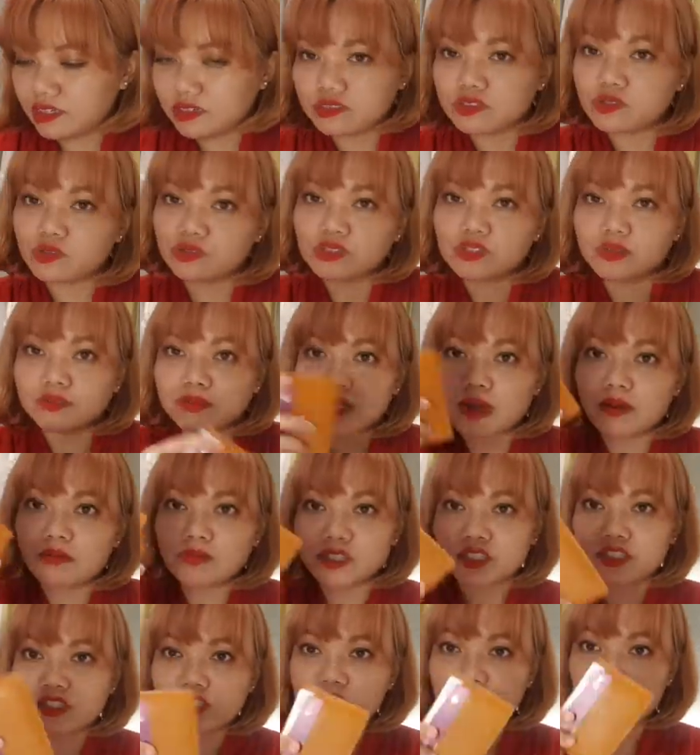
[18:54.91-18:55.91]
So sometimes
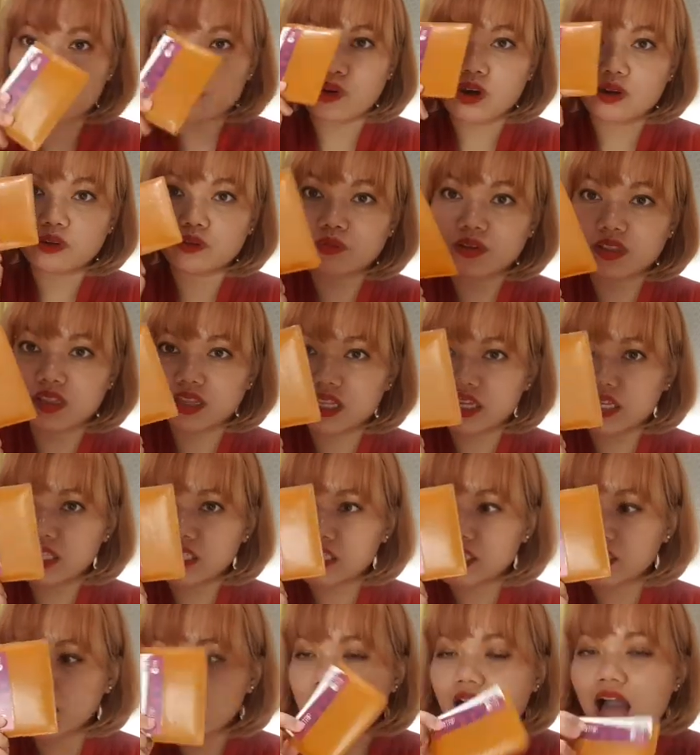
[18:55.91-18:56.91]
I just go out with
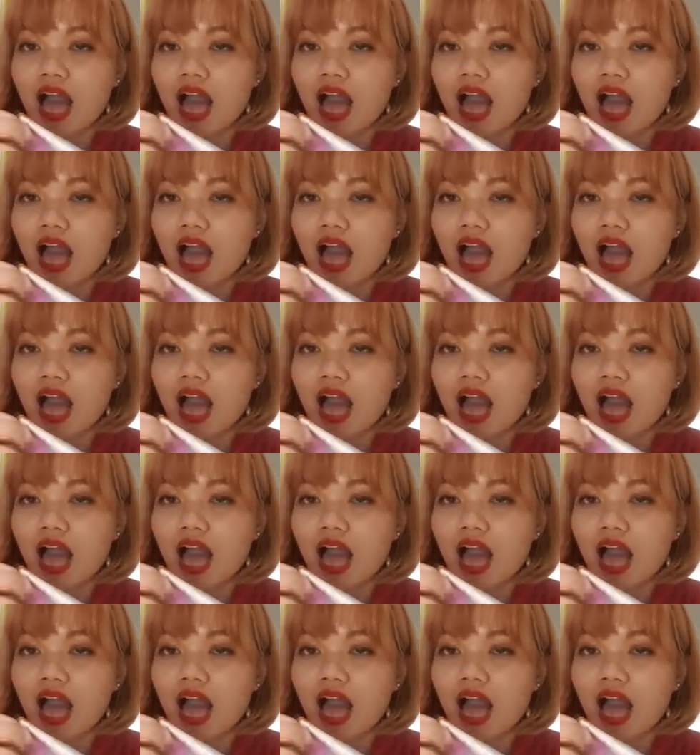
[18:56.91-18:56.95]
this